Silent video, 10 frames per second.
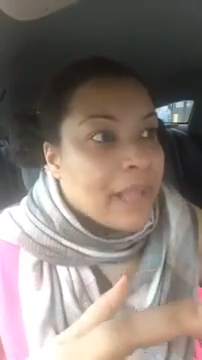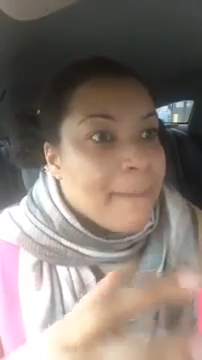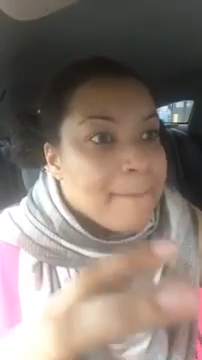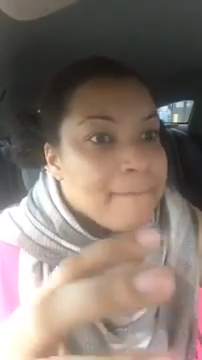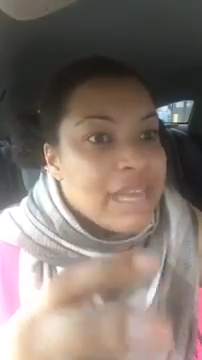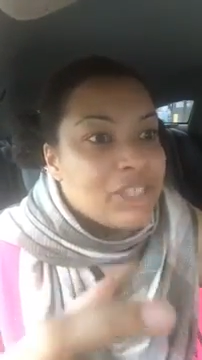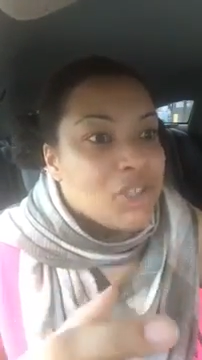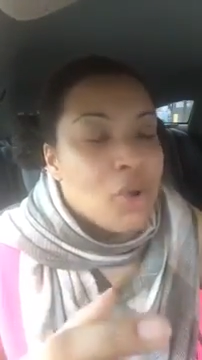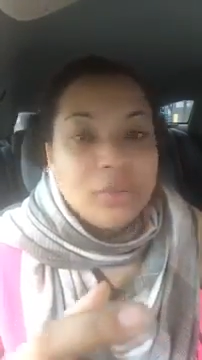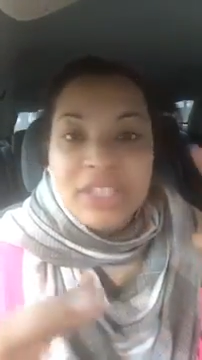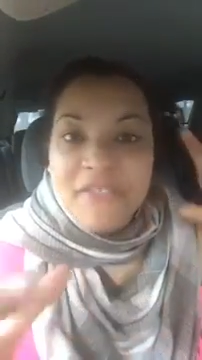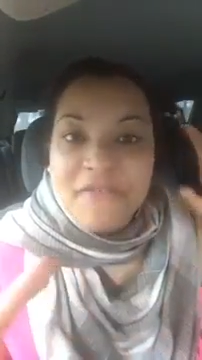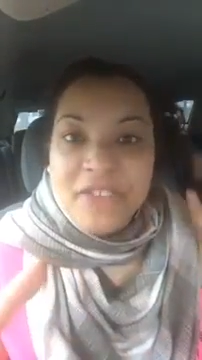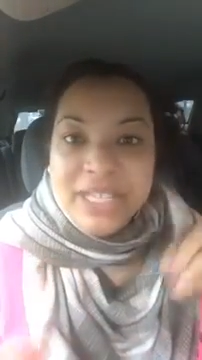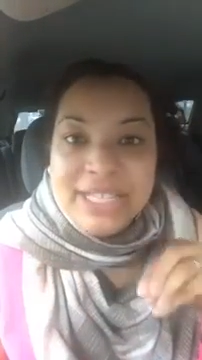mental
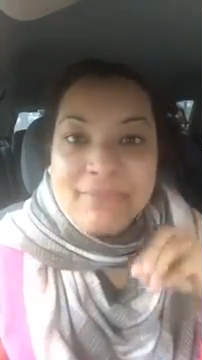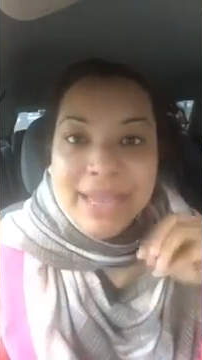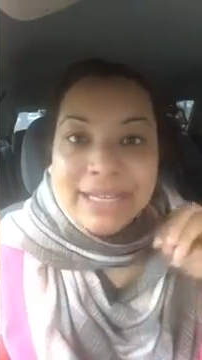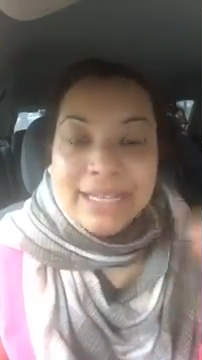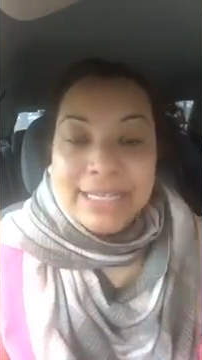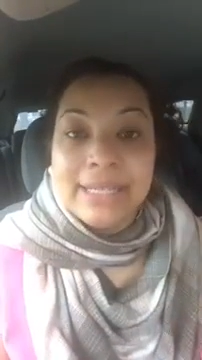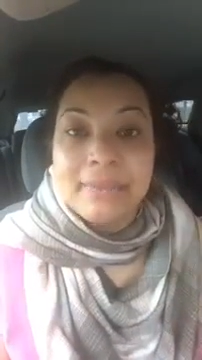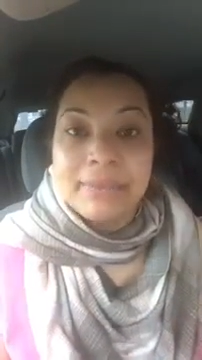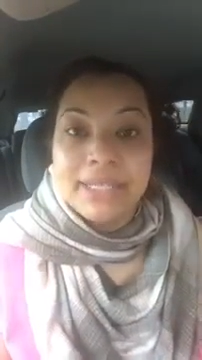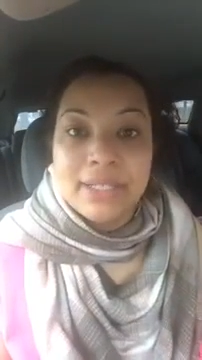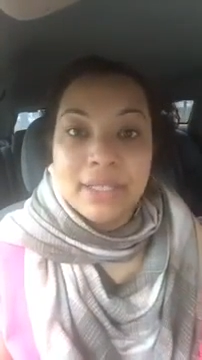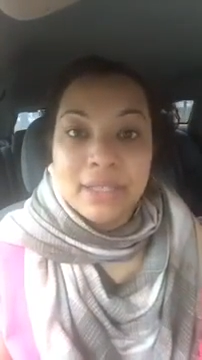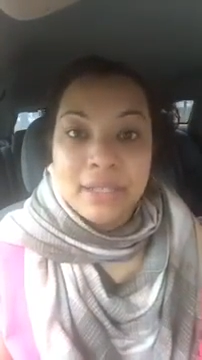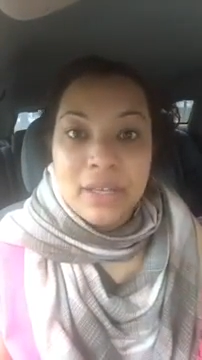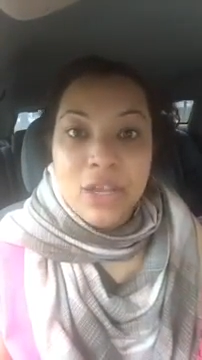defense mechanisms
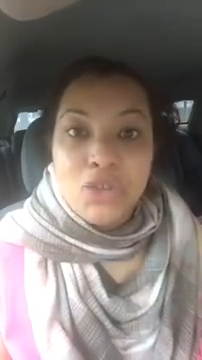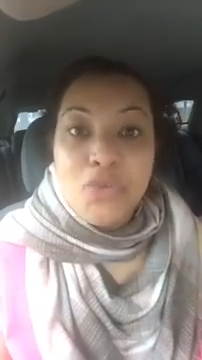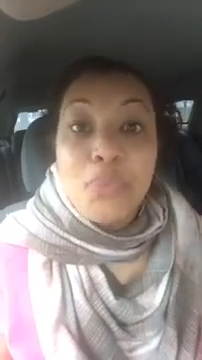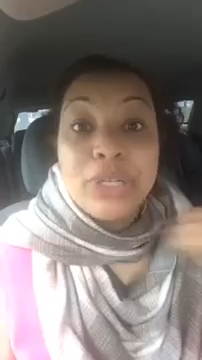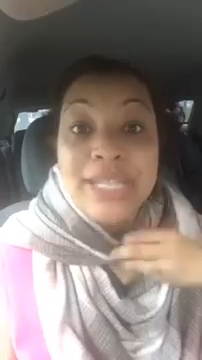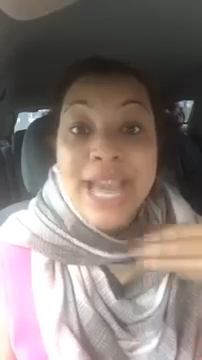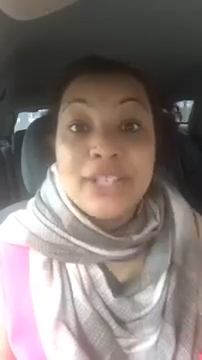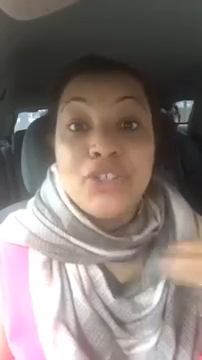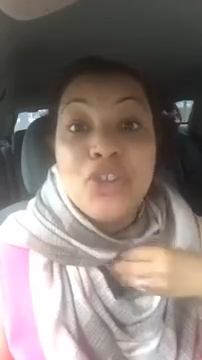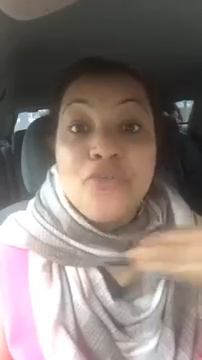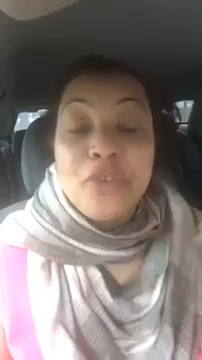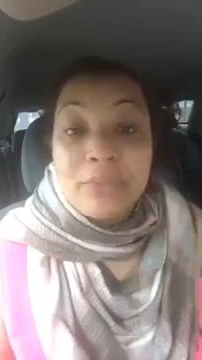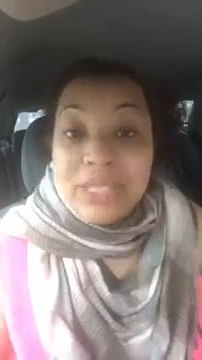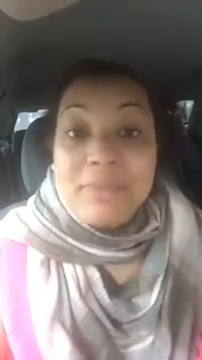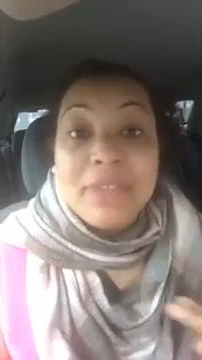to protect you
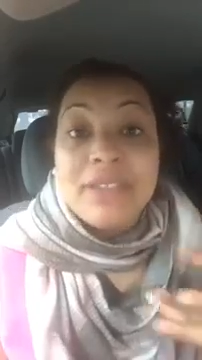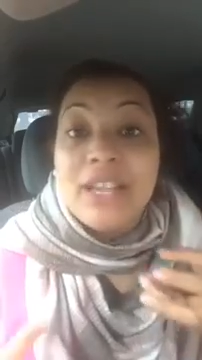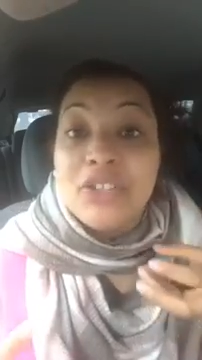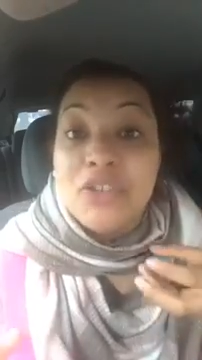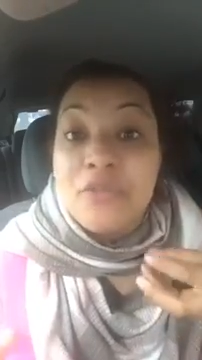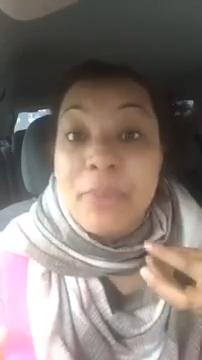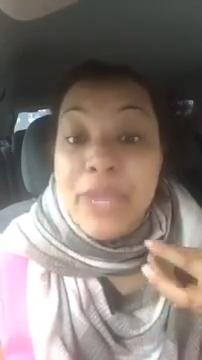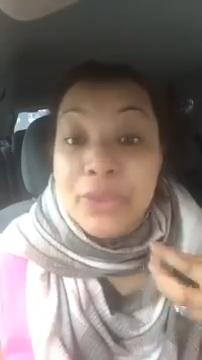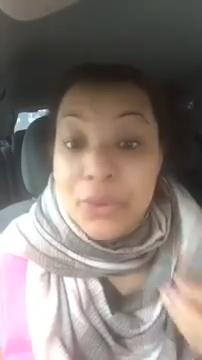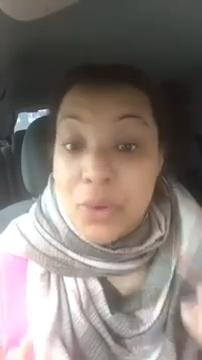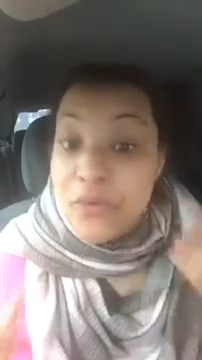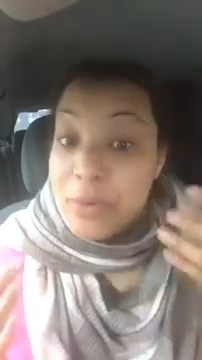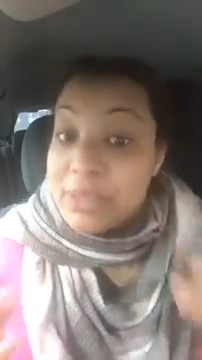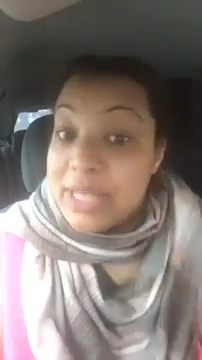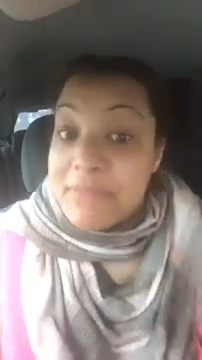from something that you've been through,
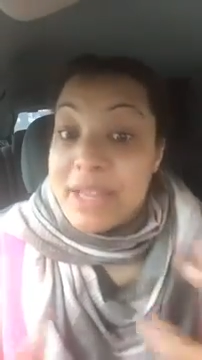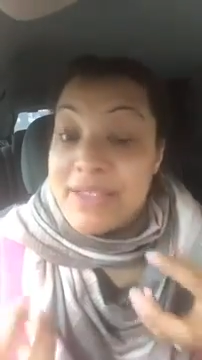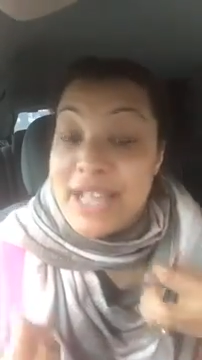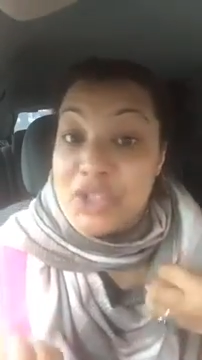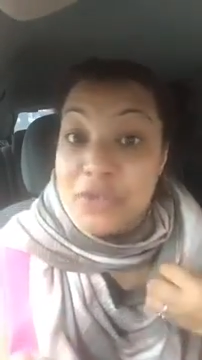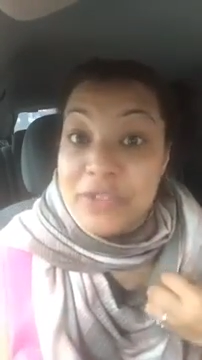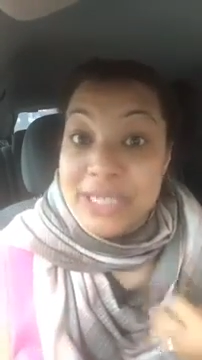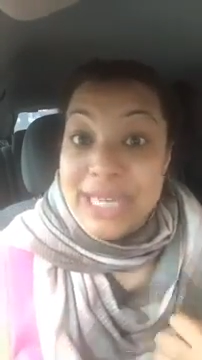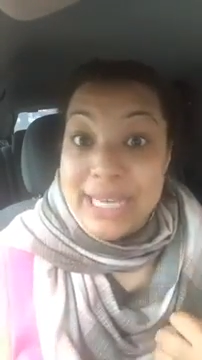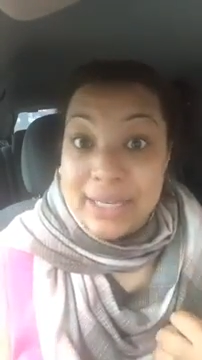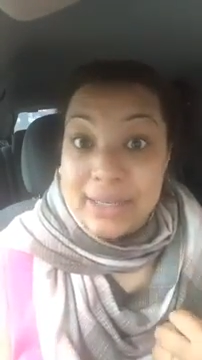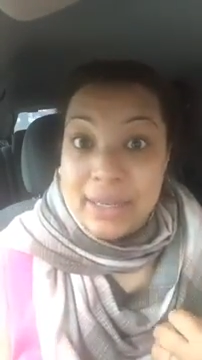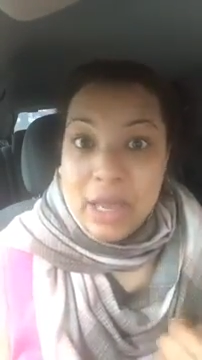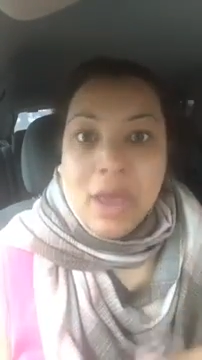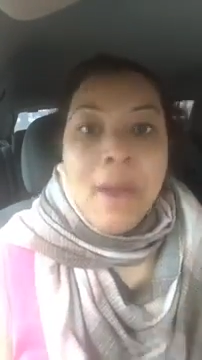from something that you've seen.
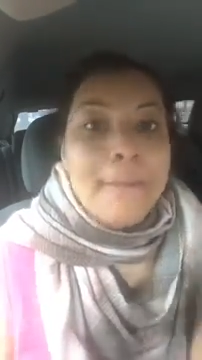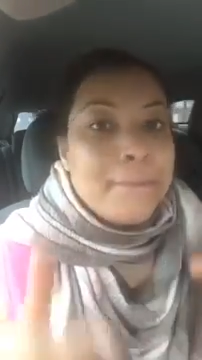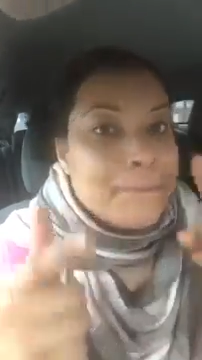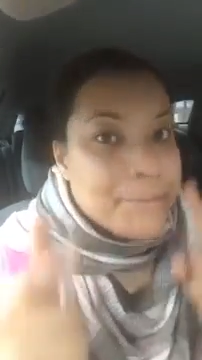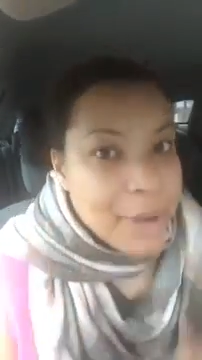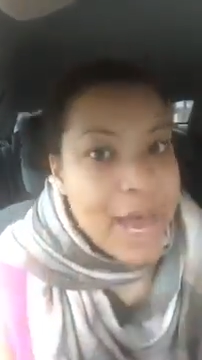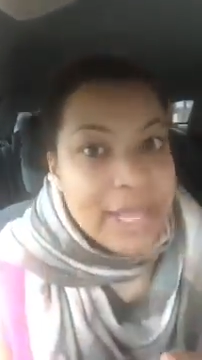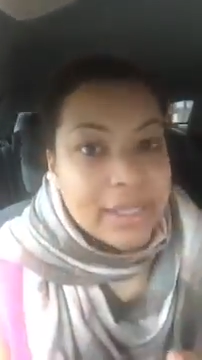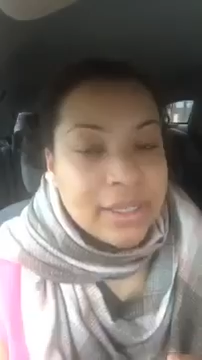But